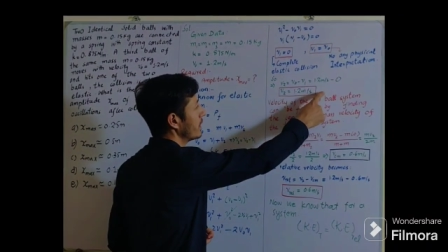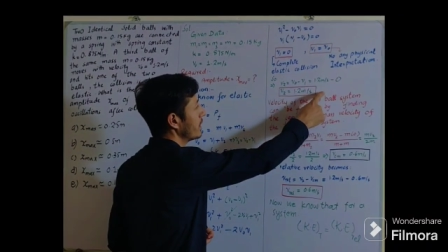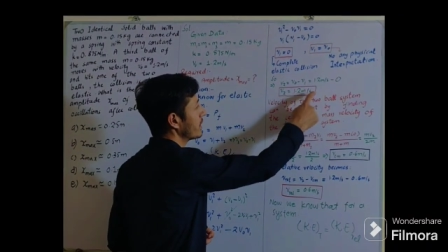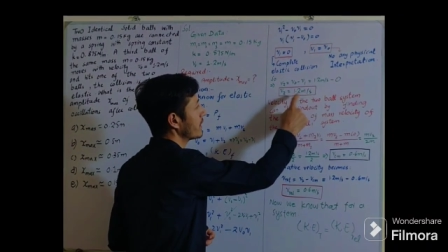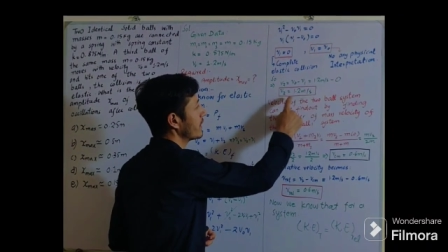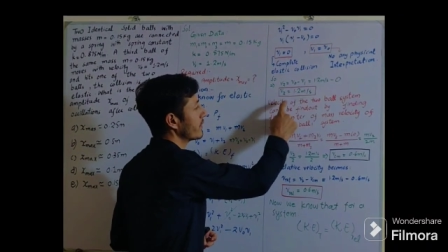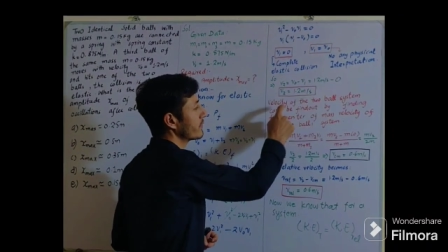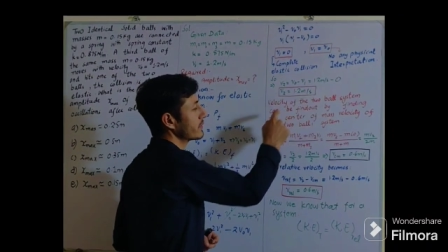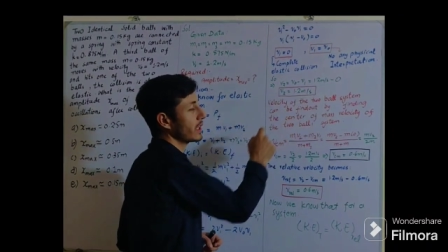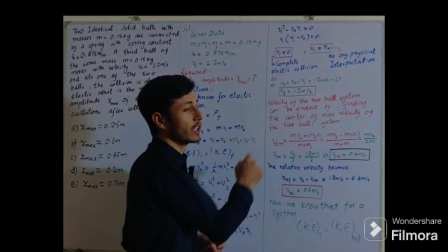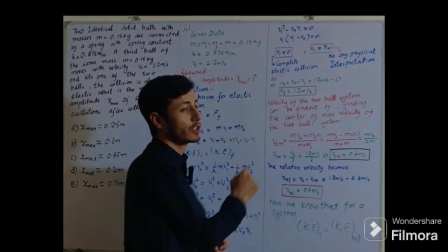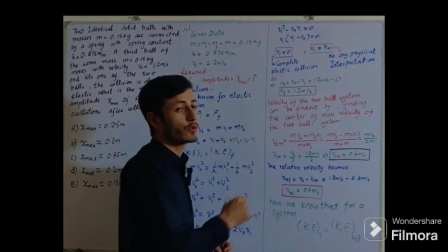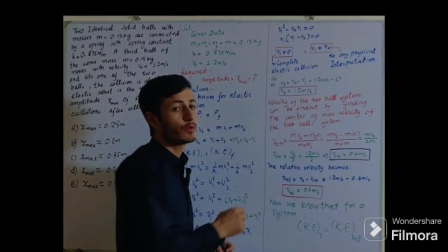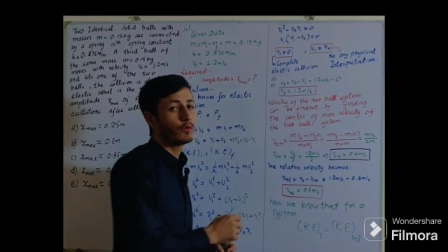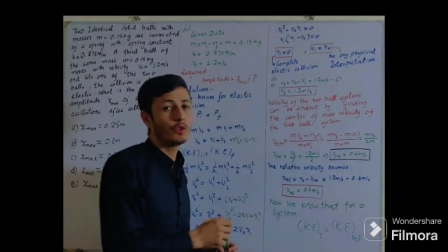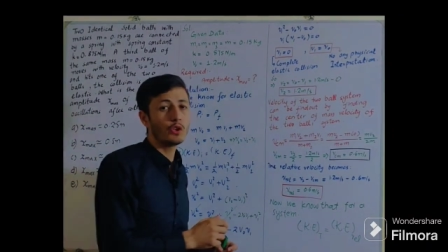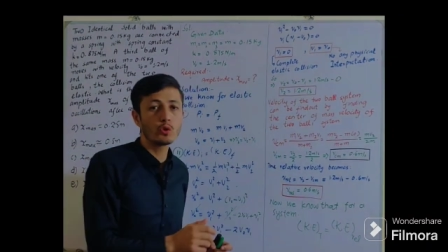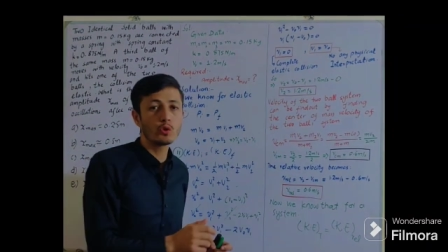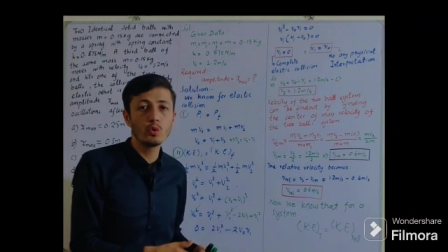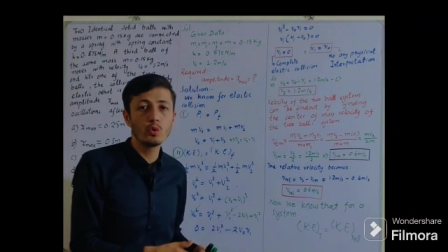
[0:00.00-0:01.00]
it gives us
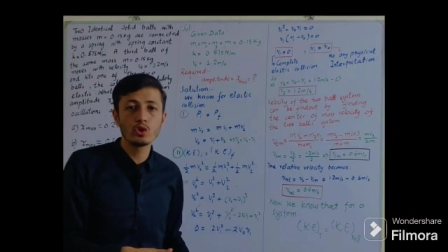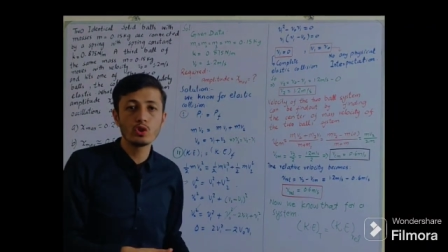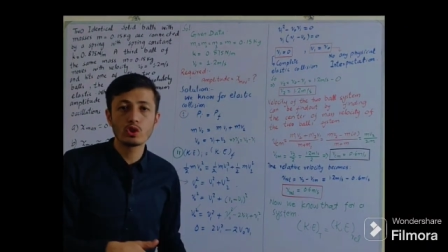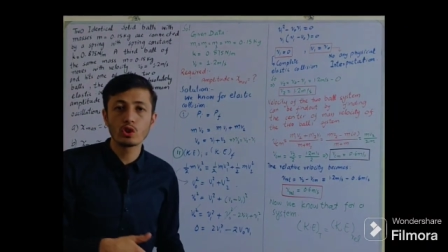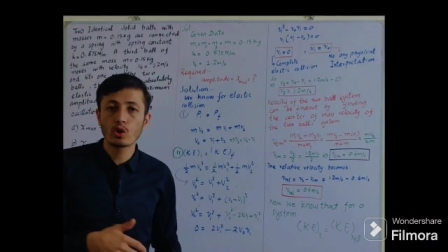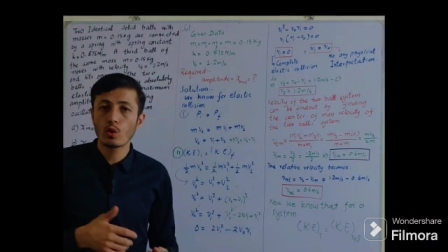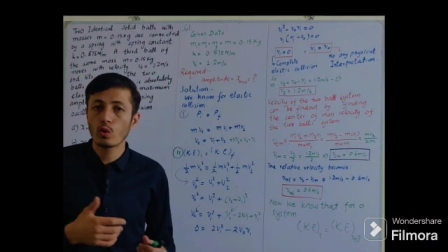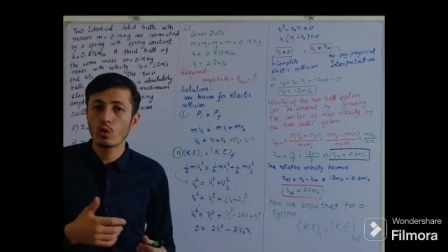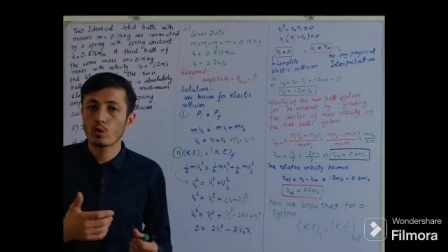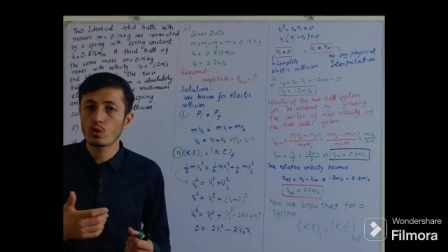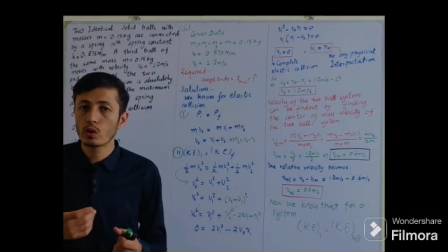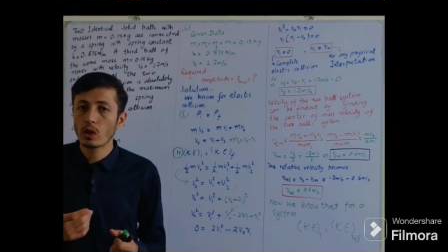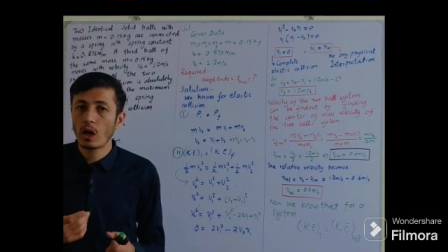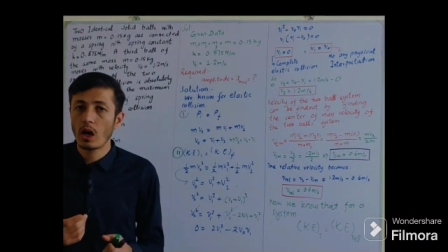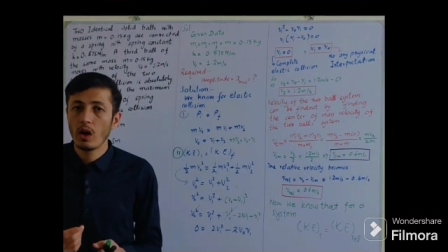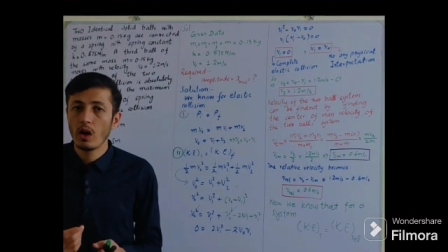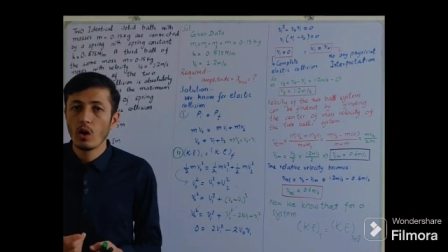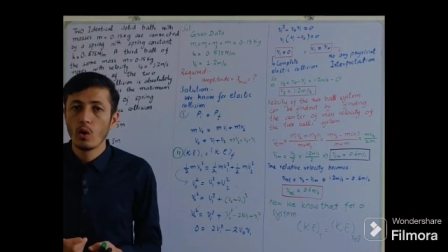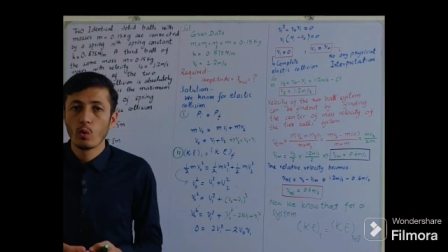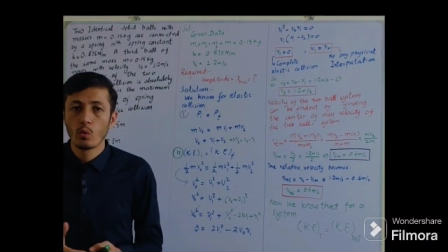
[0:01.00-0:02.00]
V2 is equal to
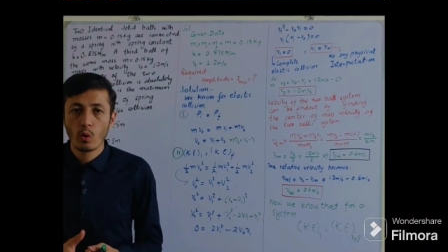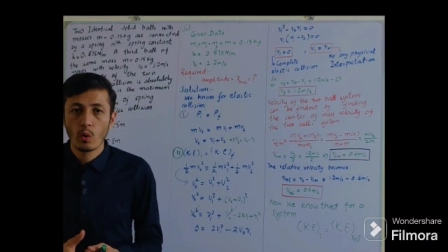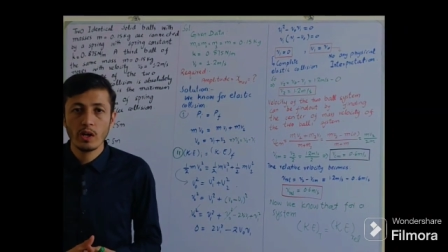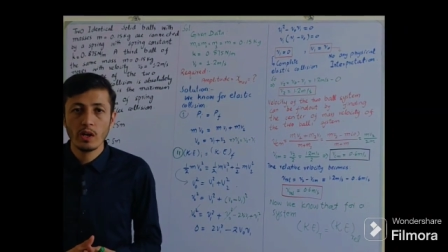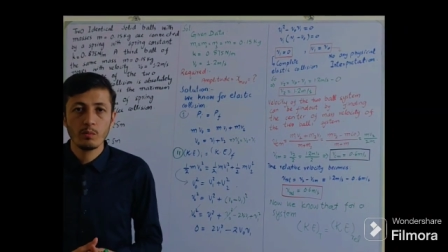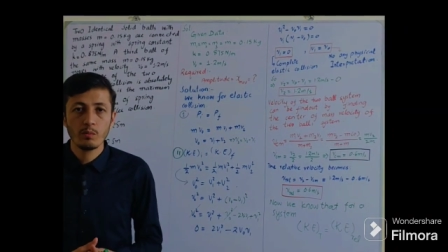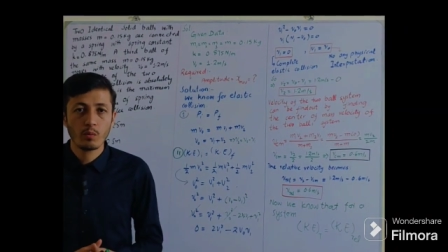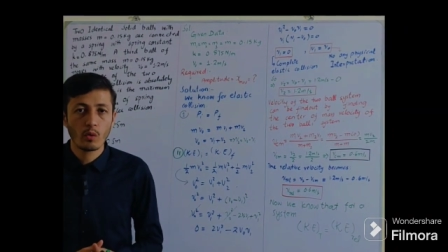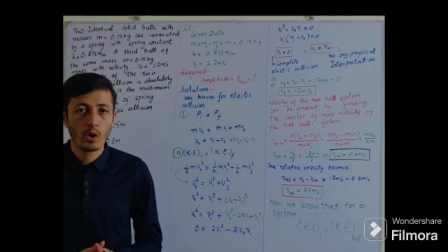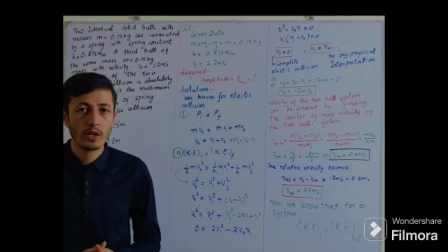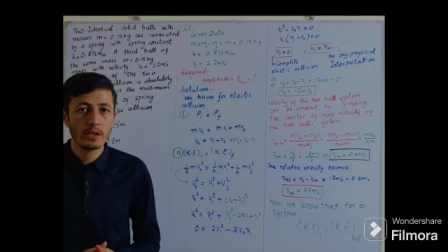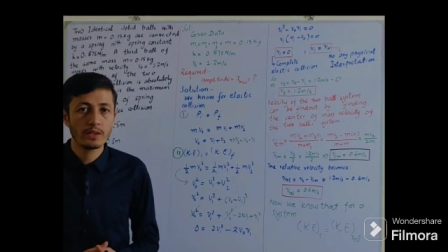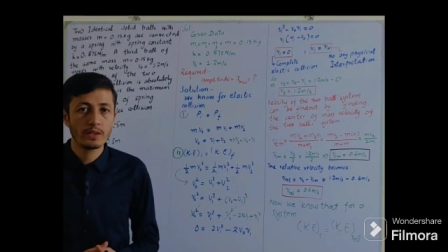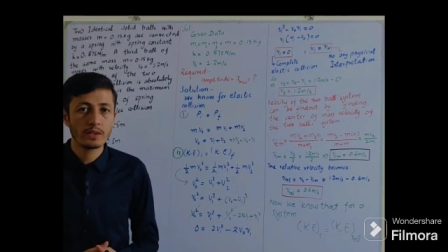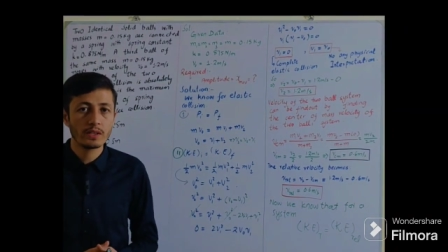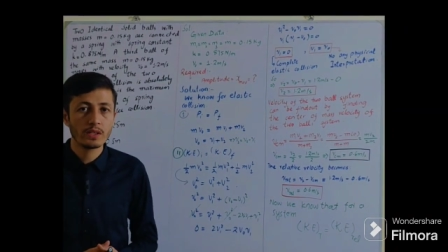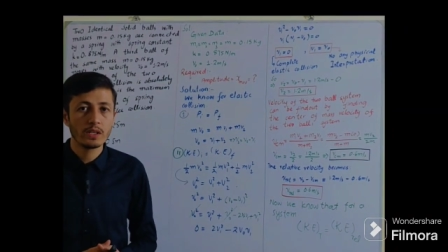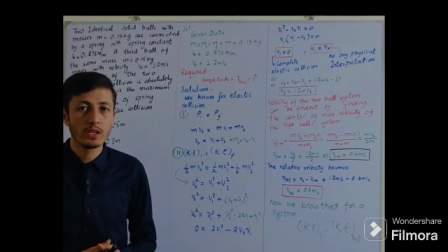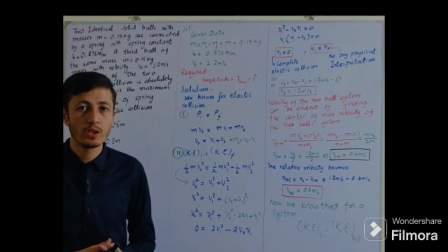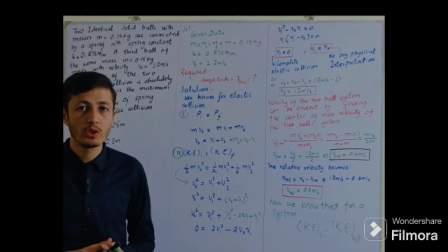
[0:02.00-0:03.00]
the 1.2
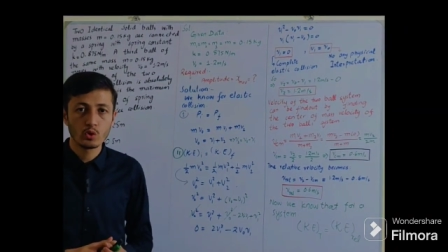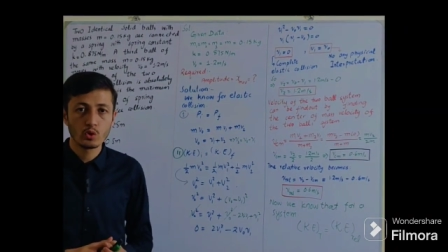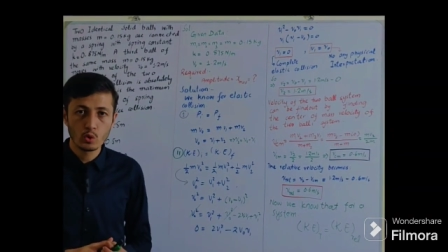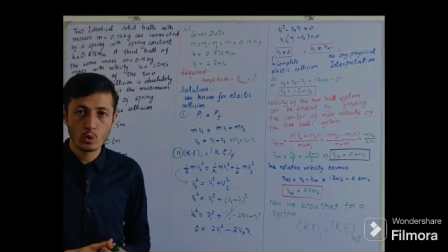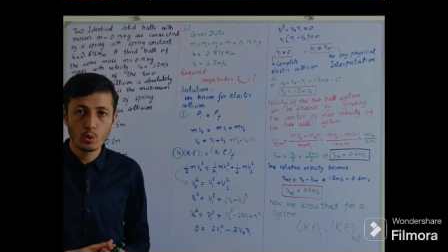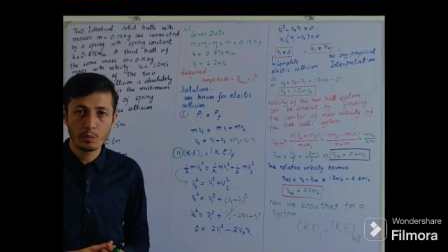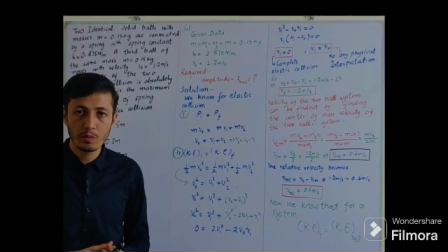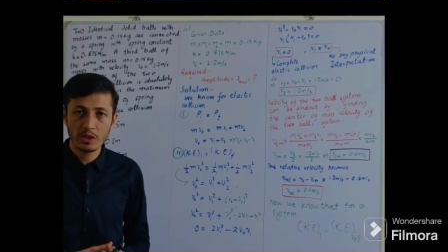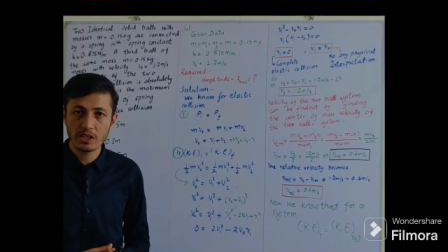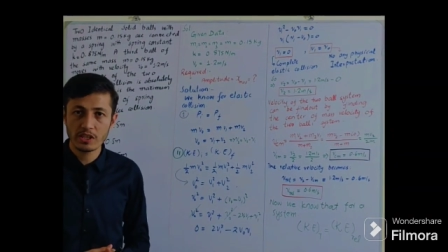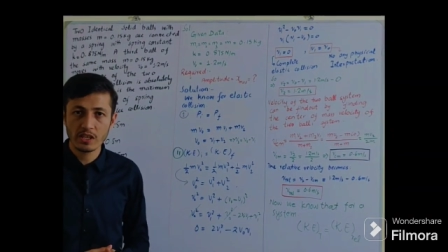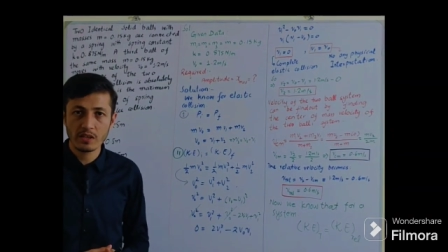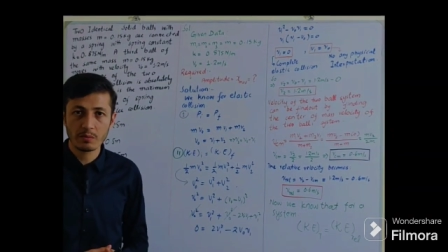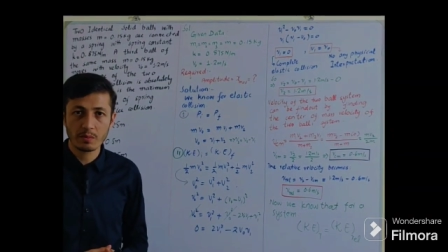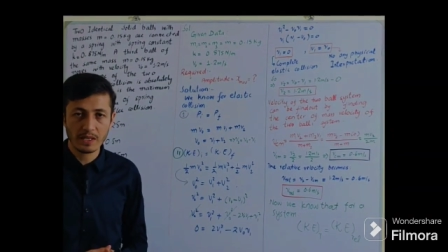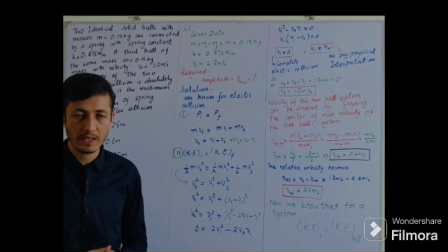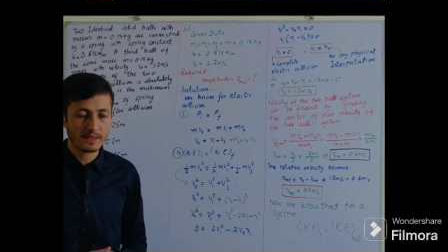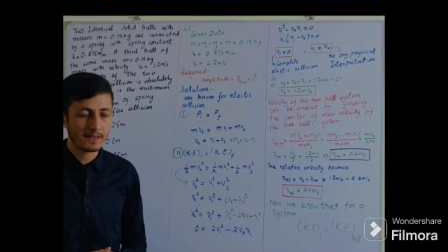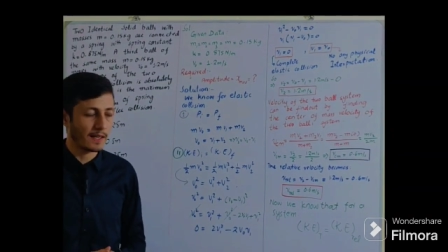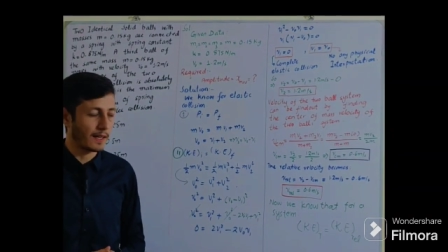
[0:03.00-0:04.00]
meter
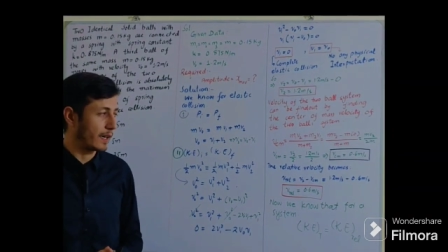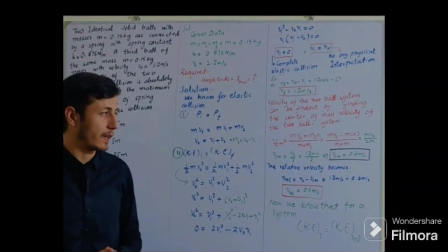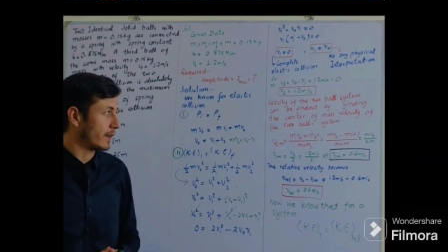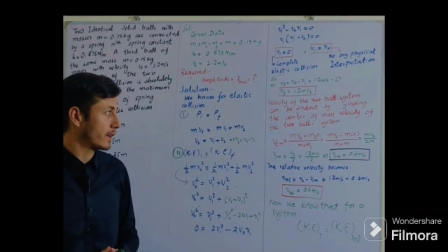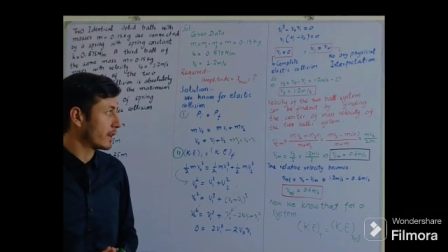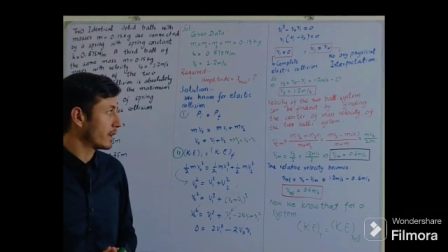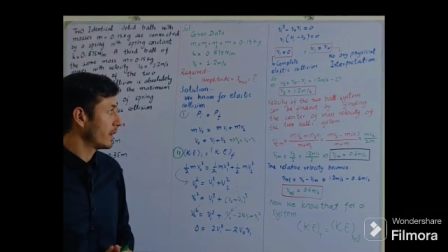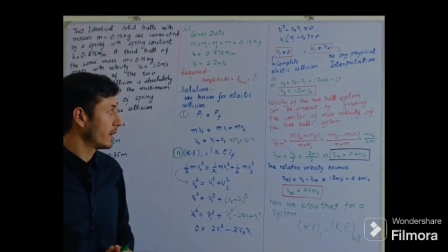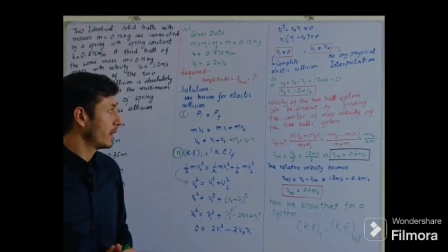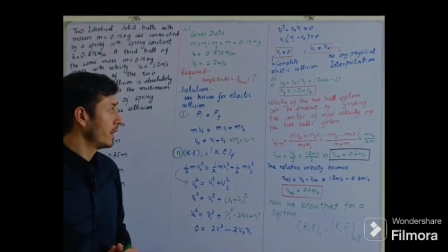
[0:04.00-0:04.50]
per second.